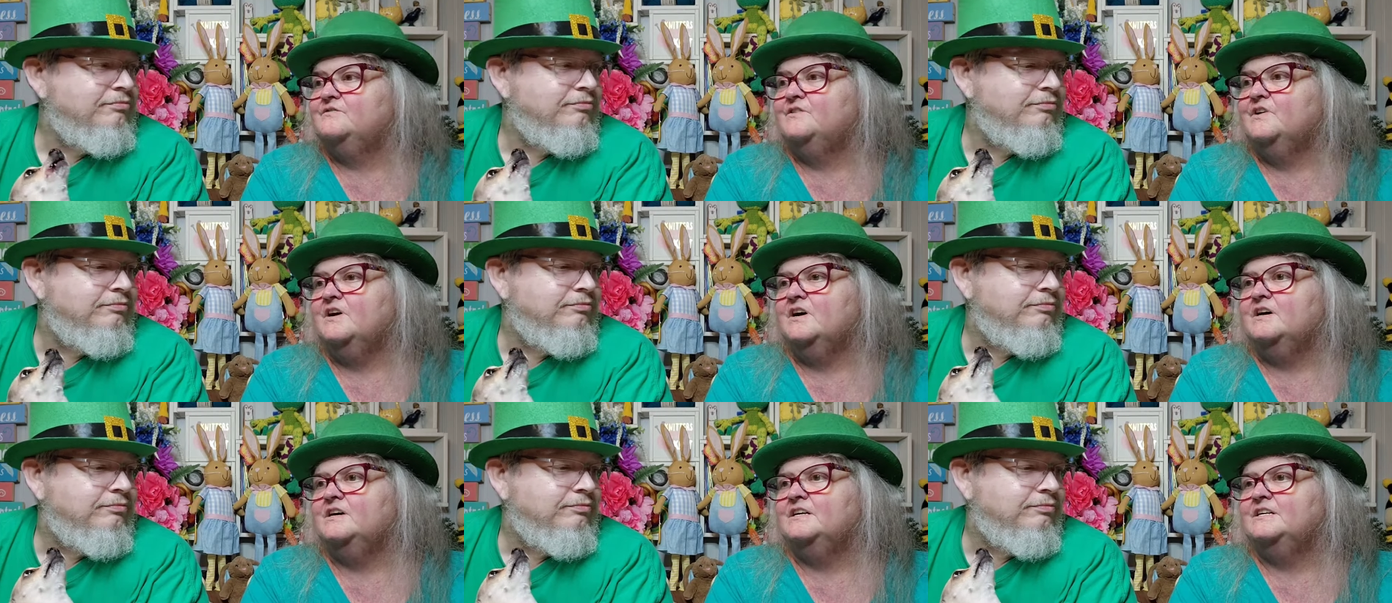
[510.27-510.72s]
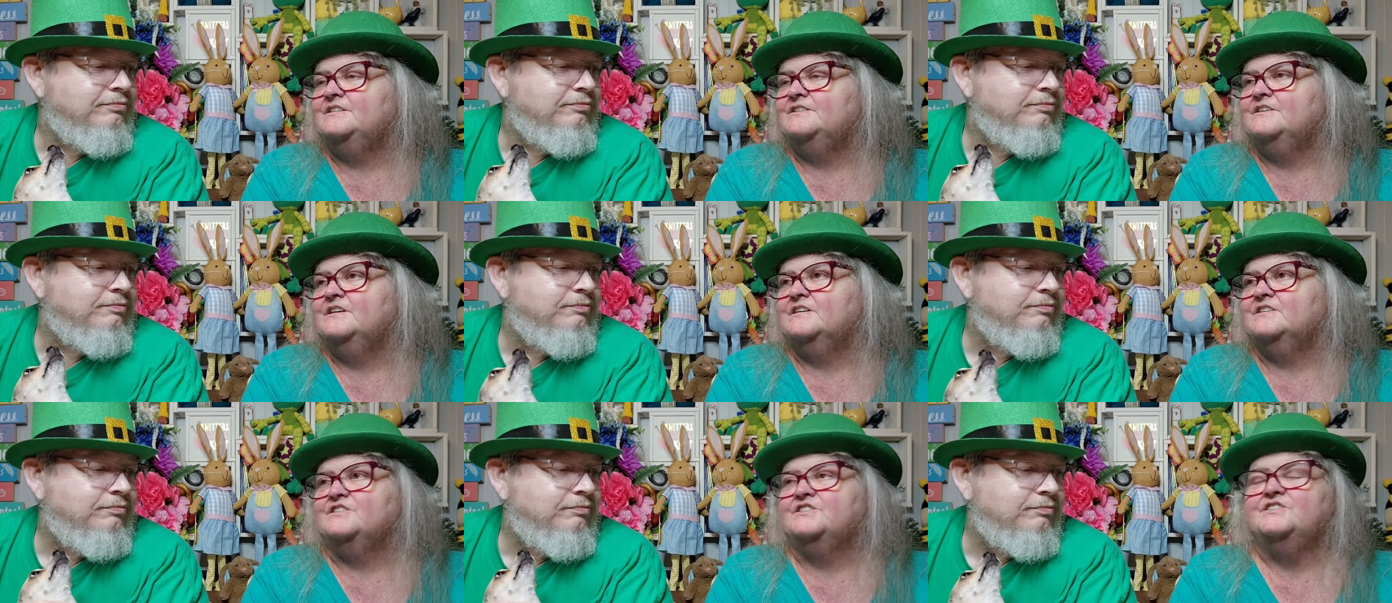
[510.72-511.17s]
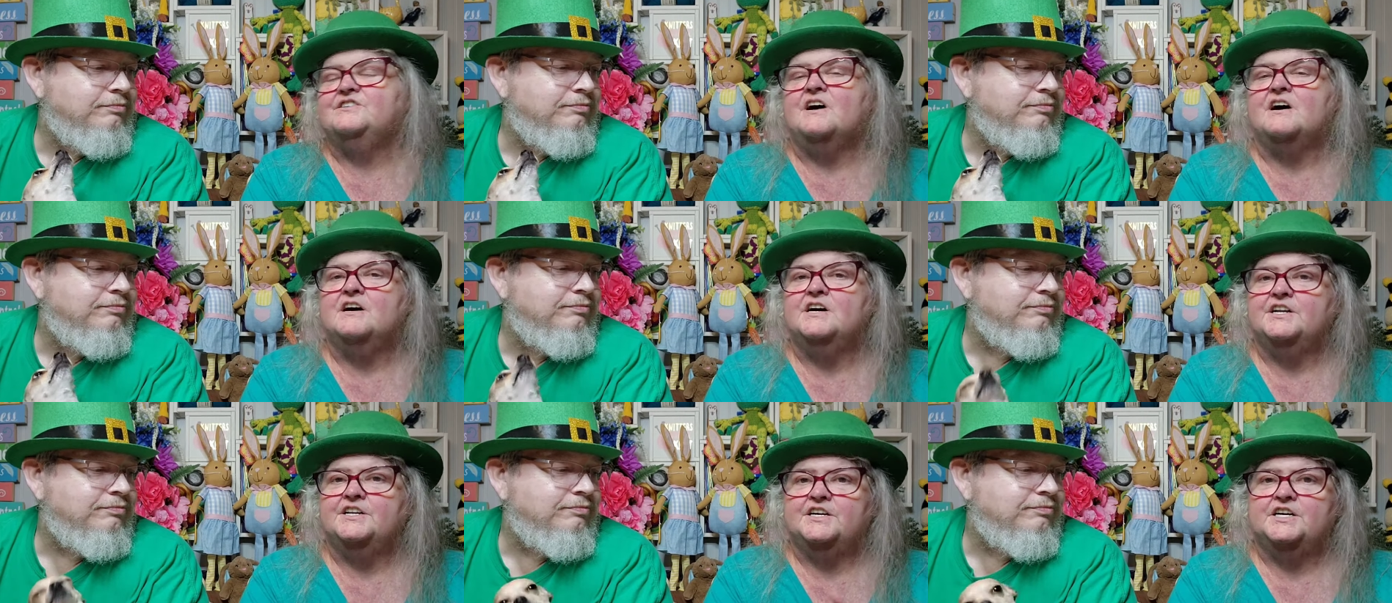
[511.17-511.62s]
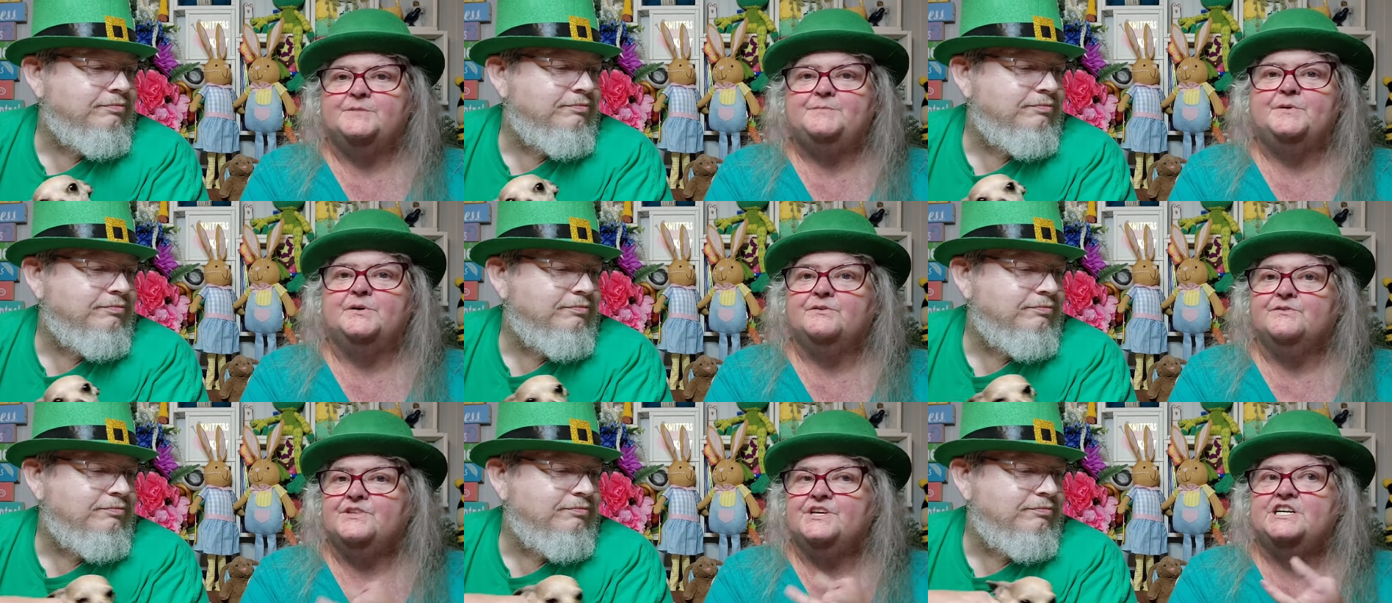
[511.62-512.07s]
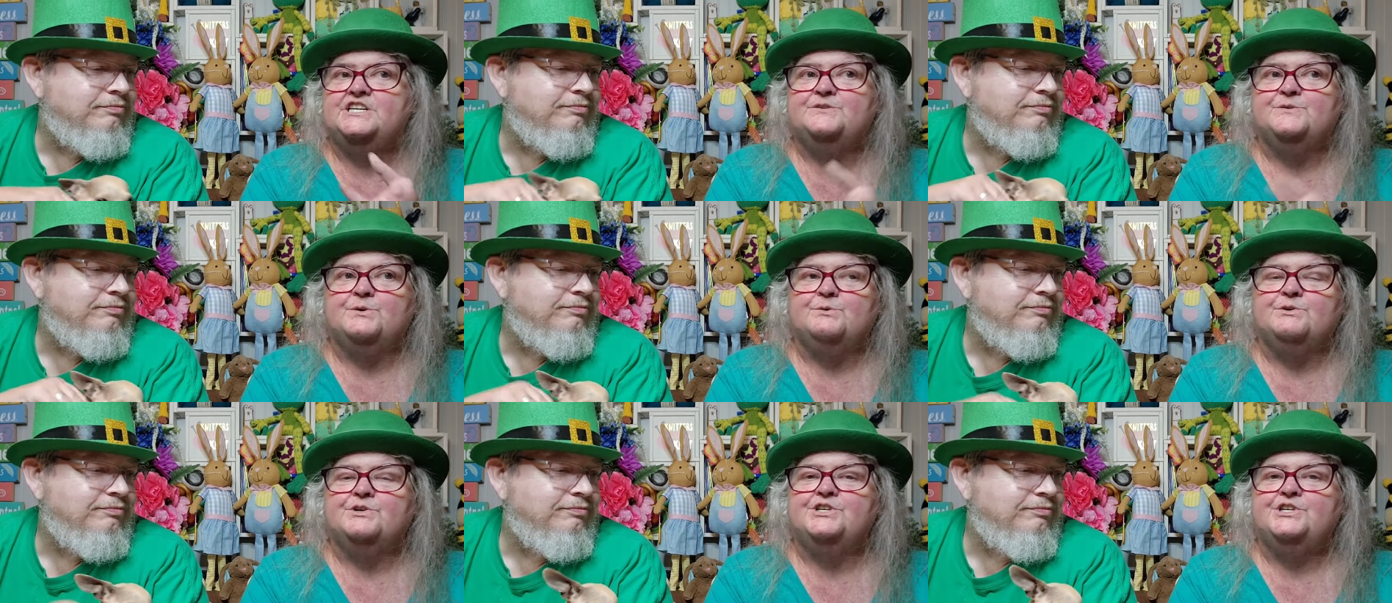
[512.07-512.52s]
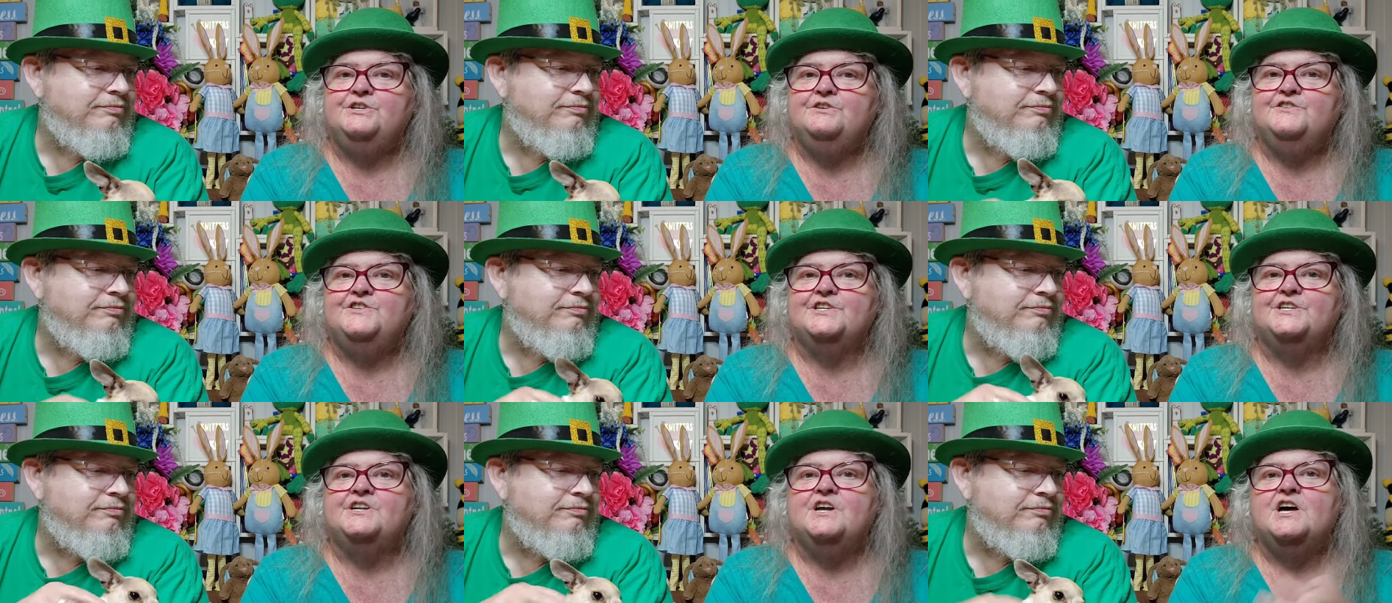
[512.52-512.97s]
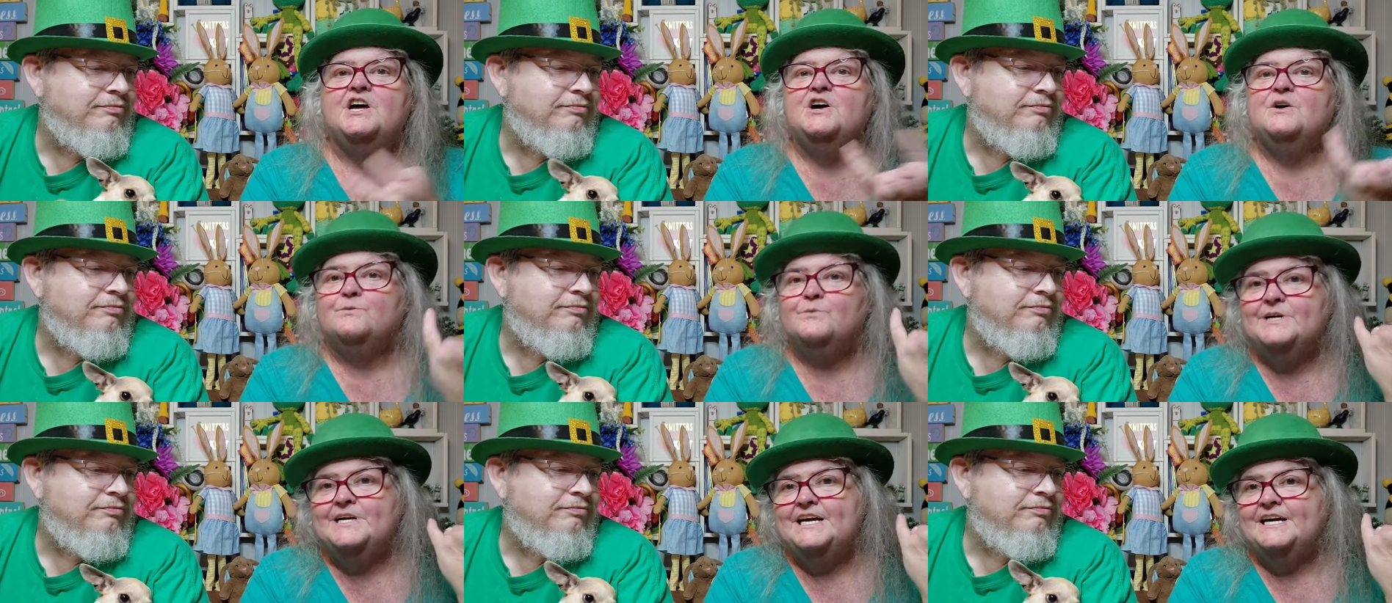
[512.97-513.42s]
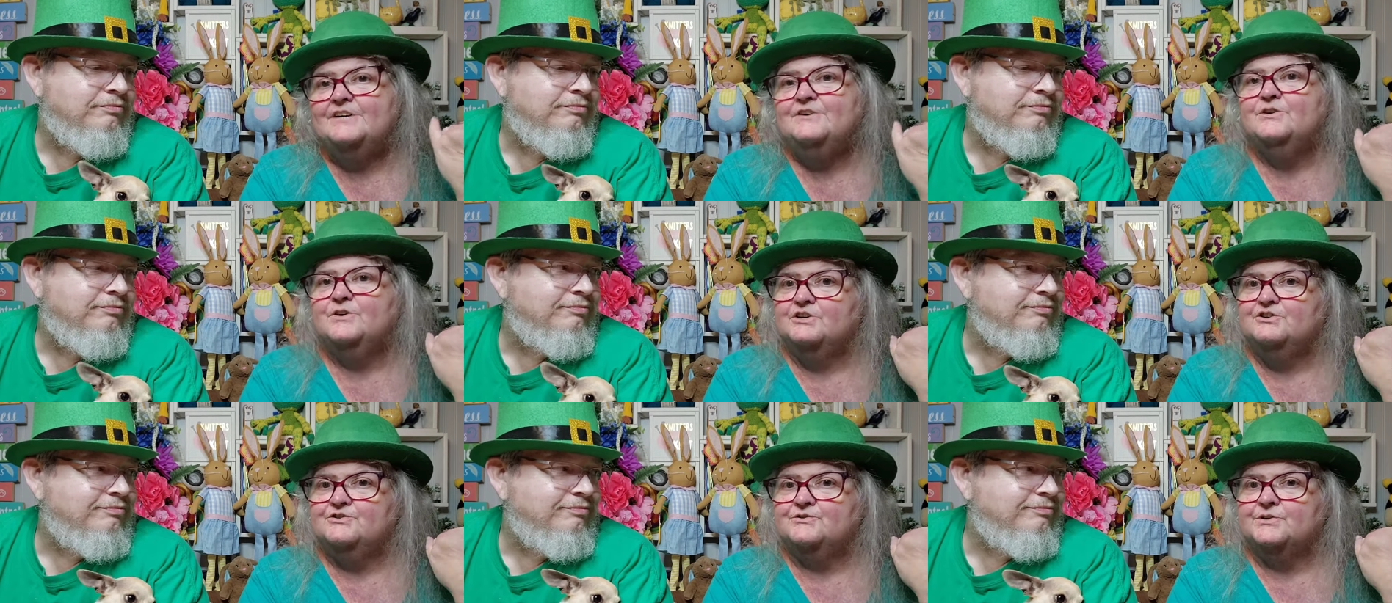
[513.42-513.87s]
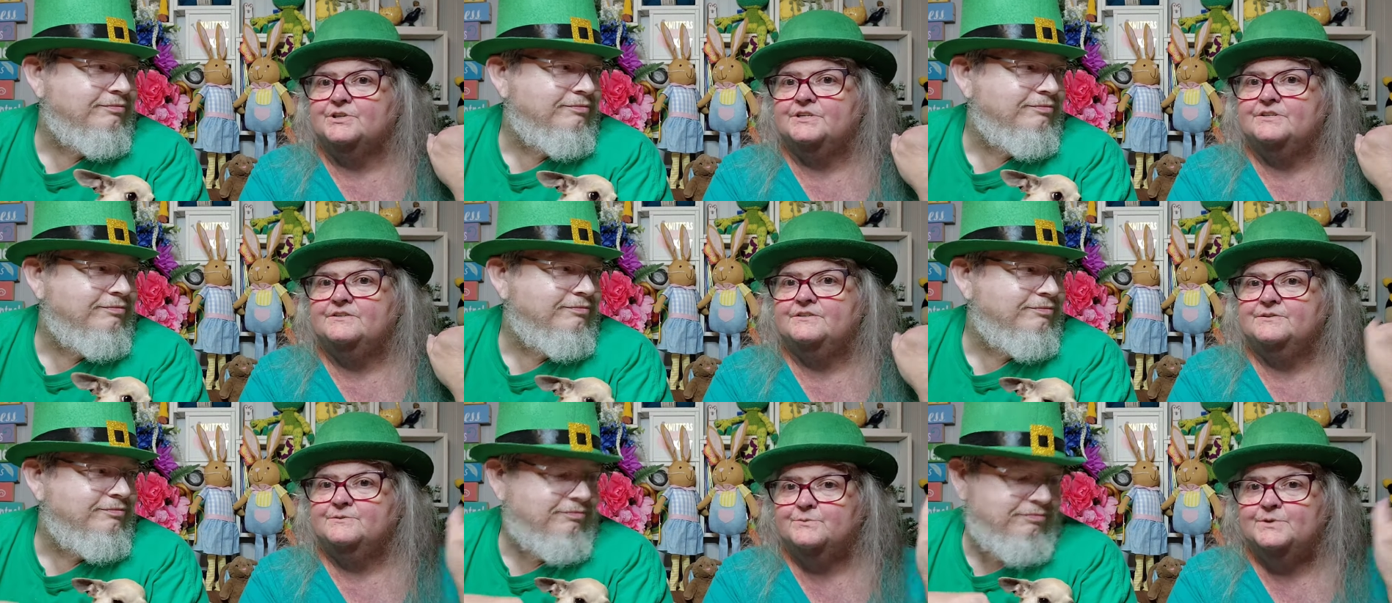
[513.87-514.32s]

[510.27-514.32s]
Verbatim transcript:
Speaker 1: not and not stocking up on things we were using. We had groceries.